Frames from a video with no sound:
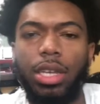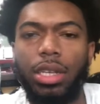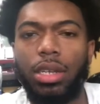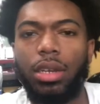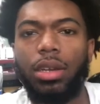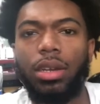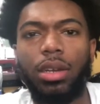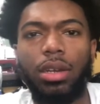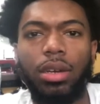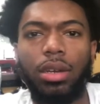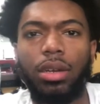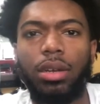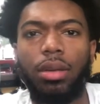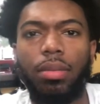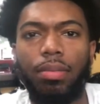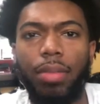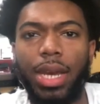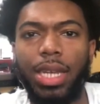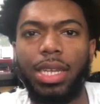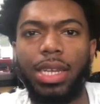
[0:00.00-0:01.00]
another
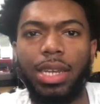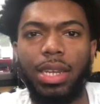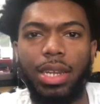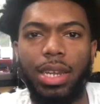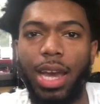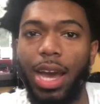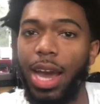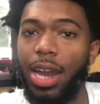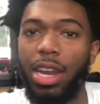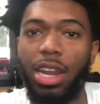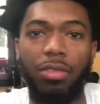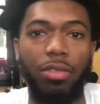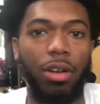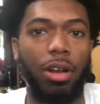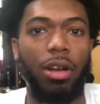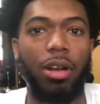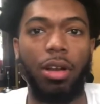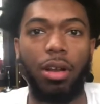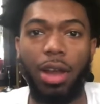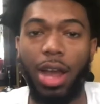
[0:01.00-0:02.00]
method that I never
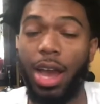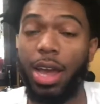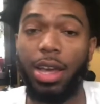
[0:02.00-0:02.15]
heard.